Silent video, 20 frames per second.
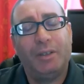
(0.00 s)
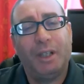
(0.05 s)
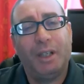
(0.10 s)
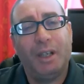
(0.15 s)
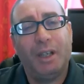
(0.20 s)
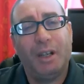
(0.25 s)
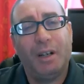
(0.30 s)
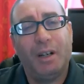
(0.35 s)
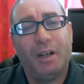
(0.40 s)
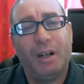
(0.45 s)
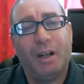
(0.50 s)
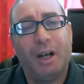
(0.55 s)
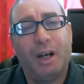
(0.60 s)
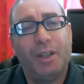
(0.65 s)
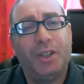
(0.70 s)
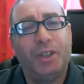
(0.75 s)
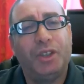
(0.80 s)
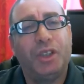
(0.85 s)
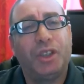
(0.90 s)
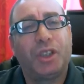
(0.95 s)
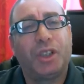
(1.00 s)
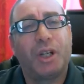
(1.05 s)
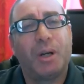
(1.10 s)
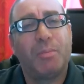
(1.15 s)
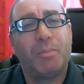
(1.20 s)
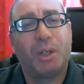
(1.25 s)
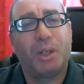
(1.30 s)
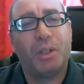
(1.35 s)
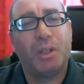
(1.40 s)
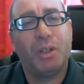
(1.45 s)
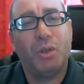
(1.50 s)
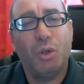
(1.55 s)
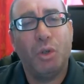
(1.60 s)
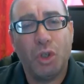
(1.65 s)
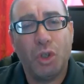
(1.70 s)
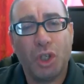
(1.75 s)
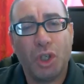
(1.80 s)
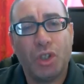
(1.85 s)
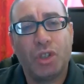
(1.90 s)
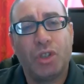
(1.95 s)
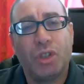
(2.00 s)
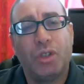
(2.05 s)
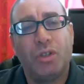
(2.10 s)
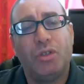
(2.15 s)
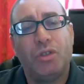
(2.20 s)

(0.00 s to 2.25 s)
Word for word: here uh, the description you just